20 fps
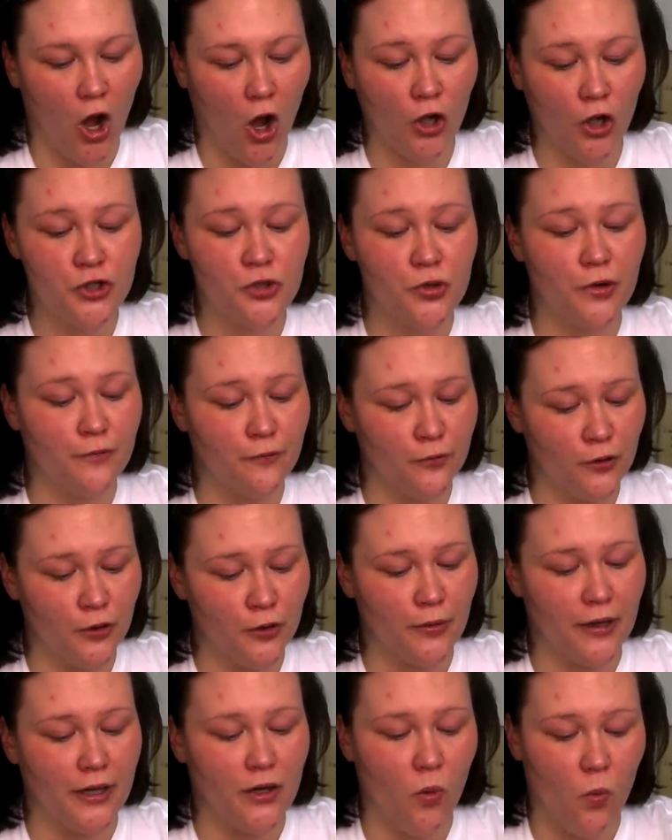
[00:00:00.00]

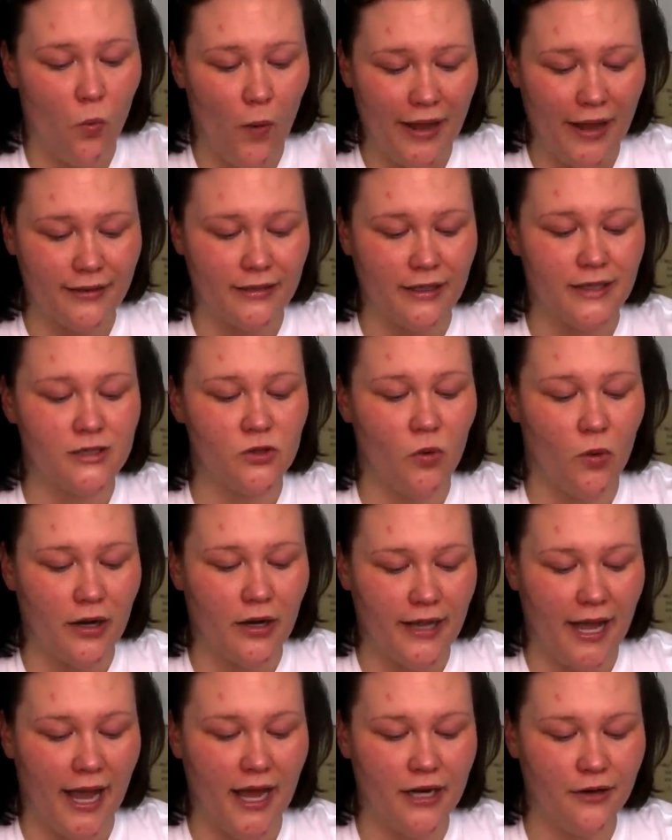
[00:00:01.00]
ultra-fluid, weightless,
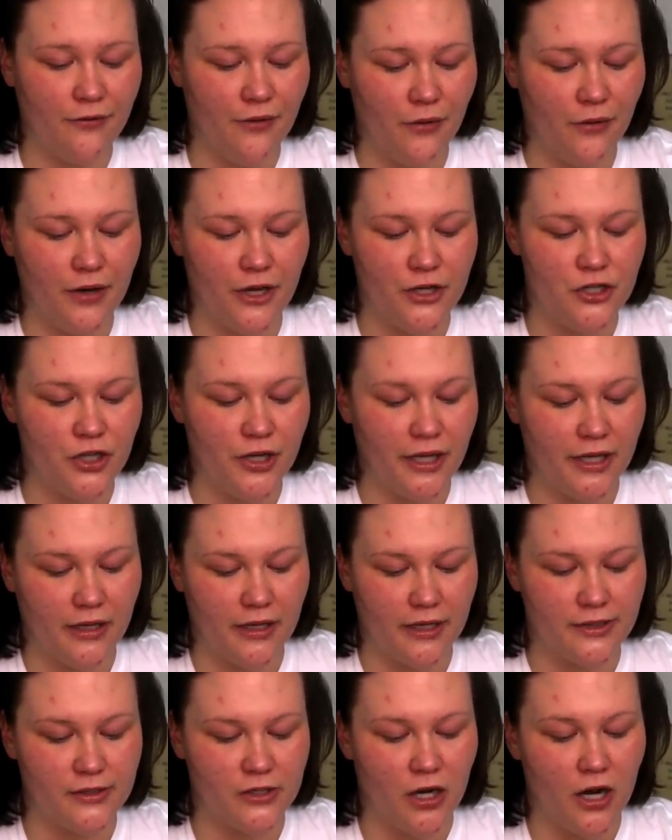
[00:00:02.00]
organic foundation
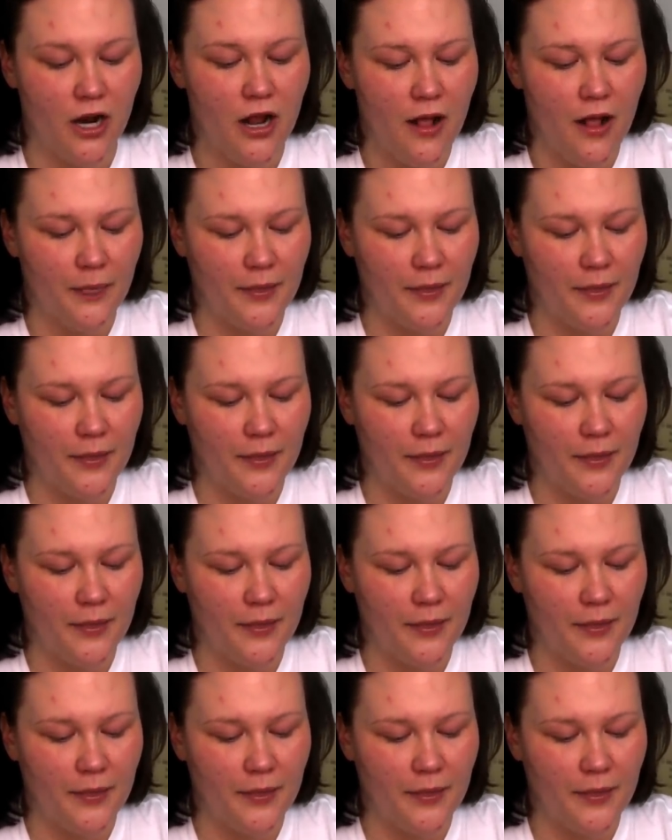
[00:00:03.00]
elixir